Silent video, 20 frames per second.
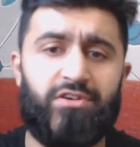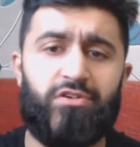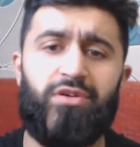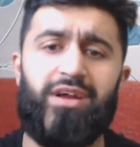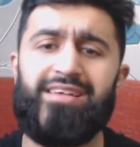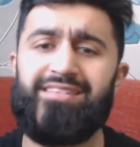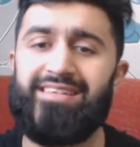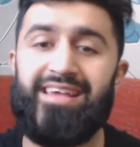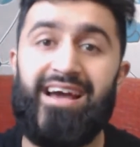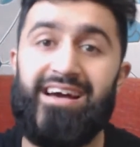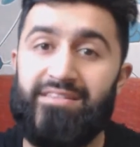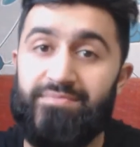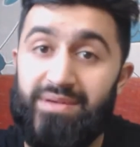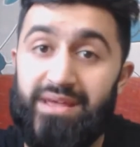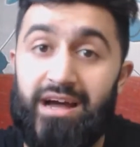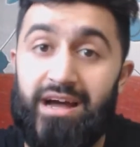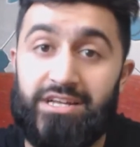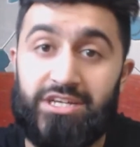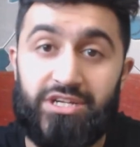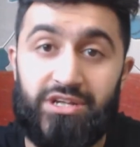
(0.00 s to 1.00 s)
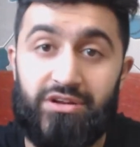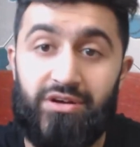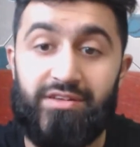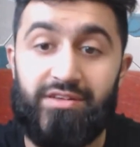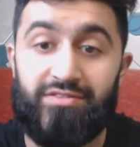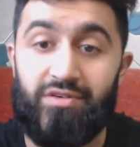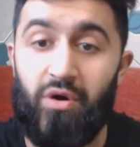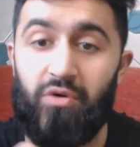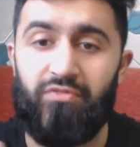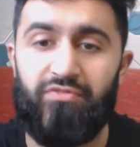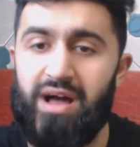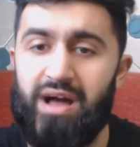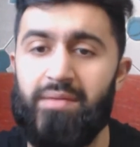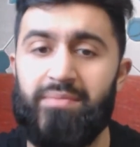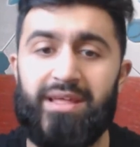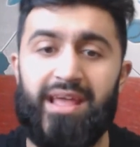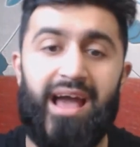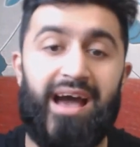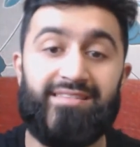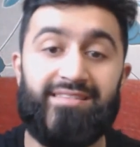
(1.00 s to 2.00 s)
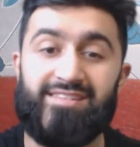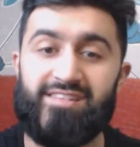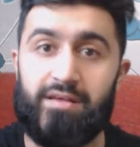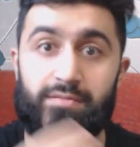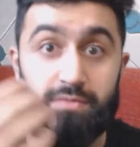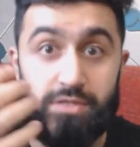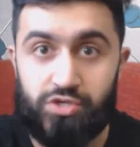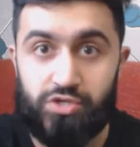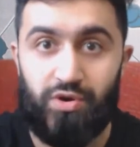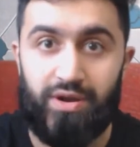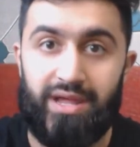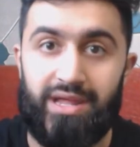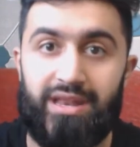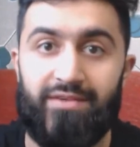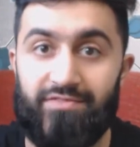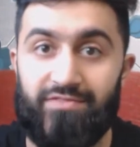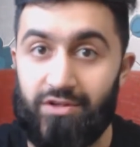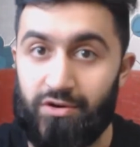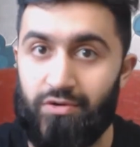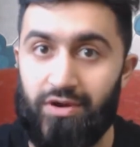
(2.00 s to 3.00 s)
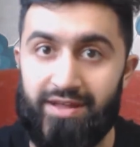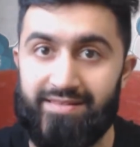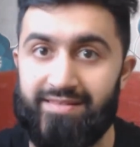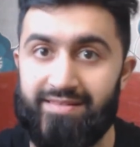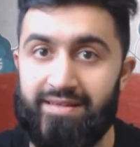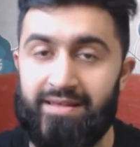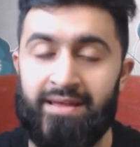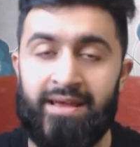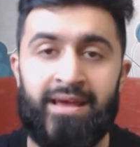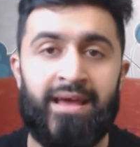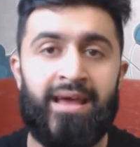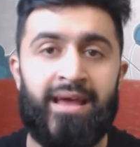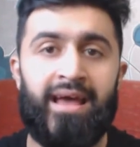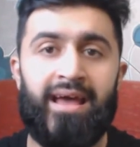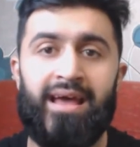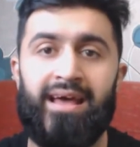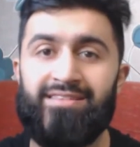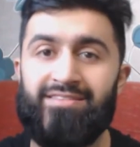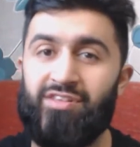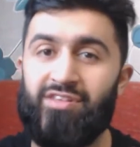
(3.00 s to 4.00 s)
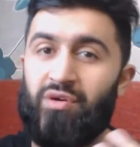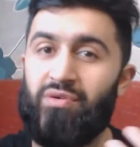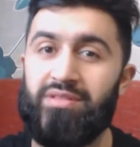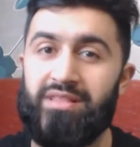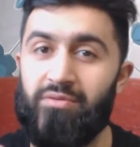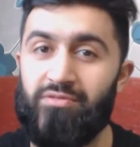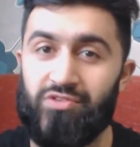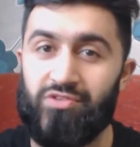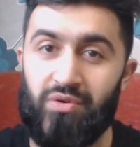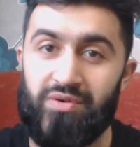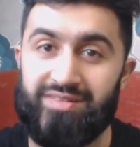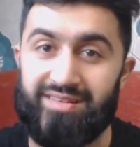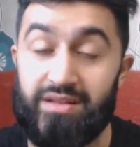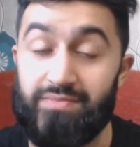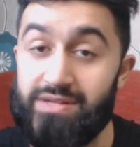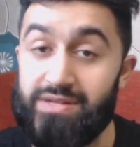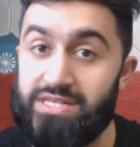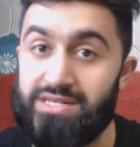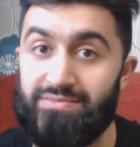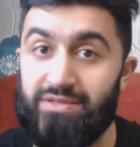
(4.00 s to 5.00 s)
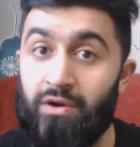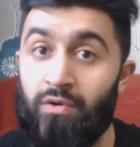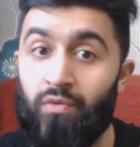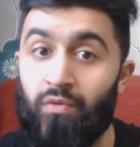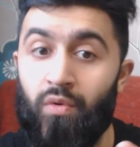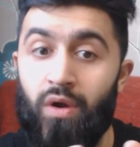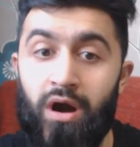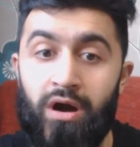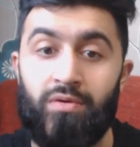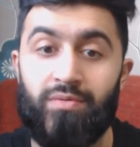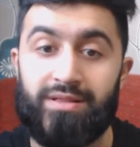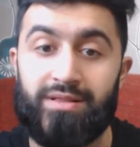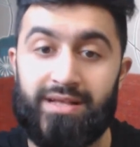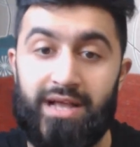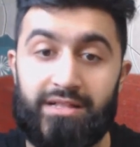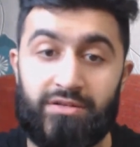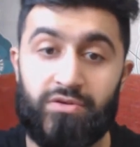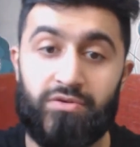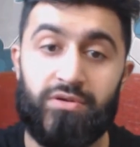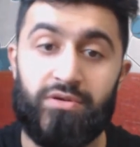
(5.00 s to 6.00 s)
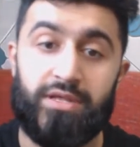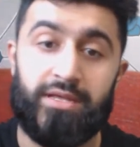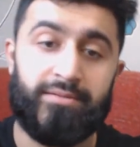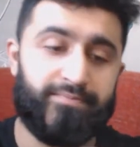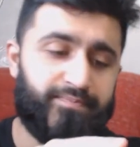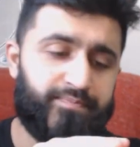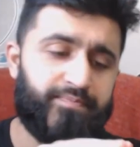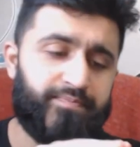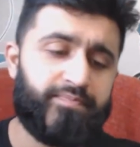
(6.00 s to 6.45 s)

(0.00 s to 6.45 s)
of a crazy ass biatch. You know, his whole family has some strain of the crazy, so there was always going to be something wrong with Katakuri.